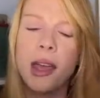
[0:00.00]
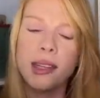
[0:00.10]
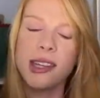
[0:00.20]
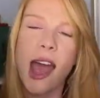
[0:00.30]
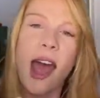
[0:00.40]

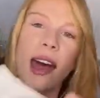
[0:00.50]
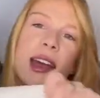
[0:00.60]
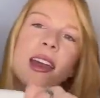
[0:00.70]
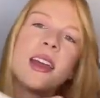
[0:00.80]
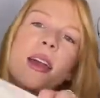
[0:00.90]

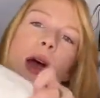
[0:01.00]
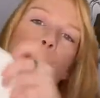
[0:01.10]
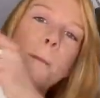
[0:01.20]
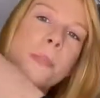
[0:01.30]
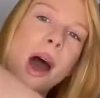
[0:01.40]
tag.
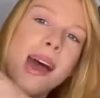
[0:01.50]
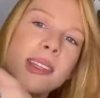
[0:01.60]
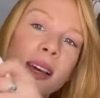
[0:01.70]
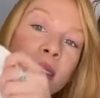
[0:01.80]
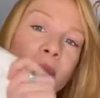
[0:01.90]
But
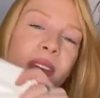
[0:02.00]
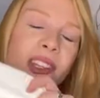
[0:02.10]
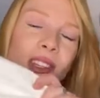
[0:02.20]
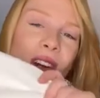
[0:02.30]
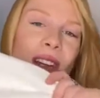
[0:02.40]
the Olympics
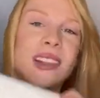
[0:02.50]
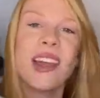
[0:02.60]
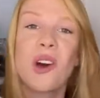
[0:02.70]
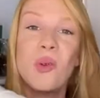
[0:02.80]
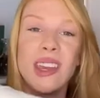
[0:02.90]
started
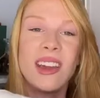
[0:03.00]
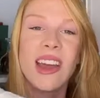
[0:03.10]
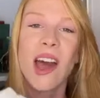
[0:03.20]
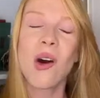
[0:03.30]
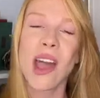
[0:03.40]
like a week ago,